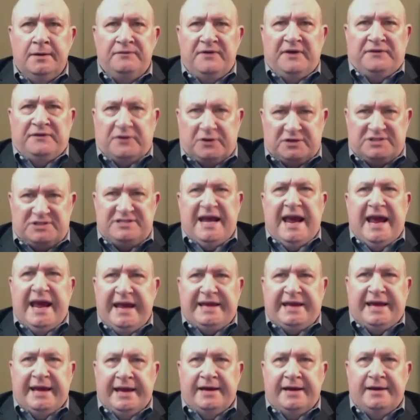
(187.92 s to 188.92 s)
that they're
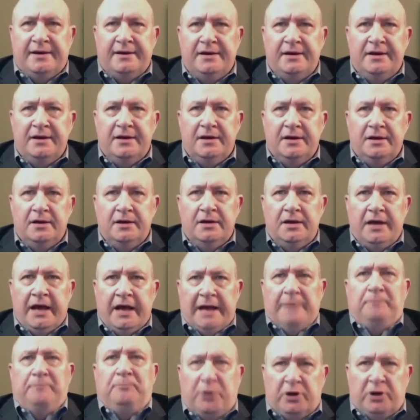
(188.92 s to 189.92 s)
taking
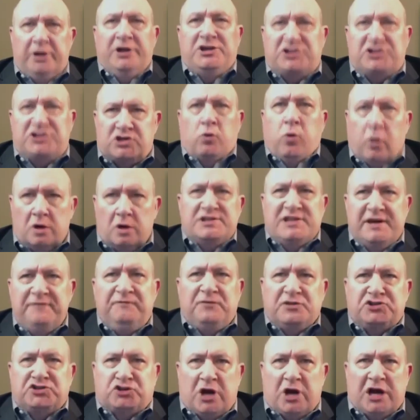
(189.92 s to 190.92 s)
and put it towards
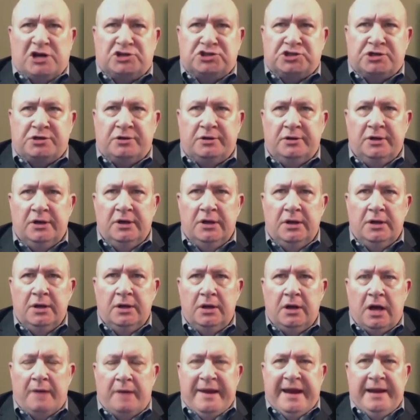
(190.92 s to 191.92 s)
infrastructure.
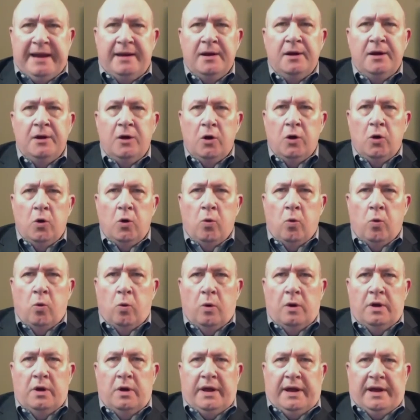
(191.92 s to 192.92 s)
I mean,
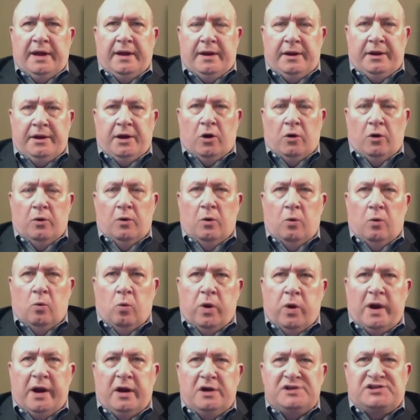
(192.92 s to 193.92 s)

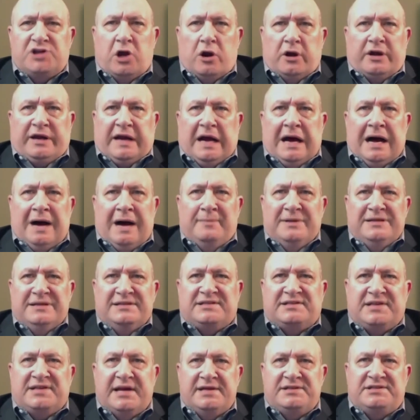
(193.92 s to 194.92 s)
where's our common
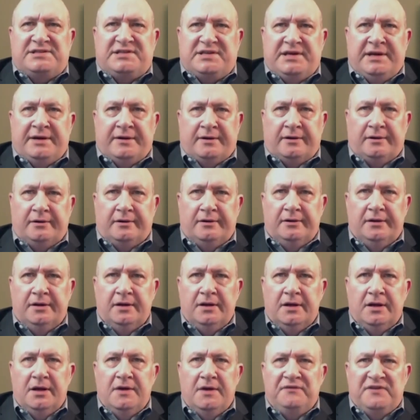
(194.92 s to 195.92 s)
sense here?
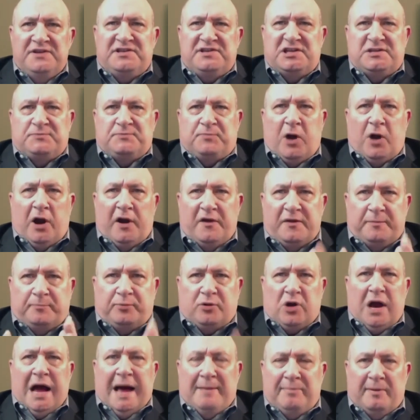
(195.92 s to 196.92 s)
This is part of the
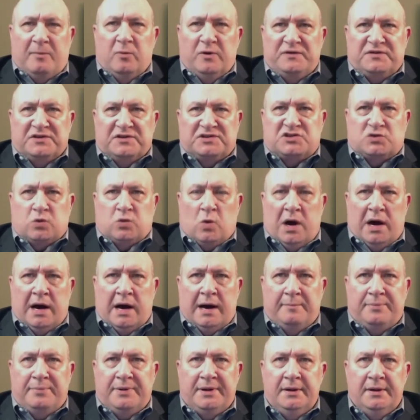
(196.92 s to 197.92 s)
problem with the swamp,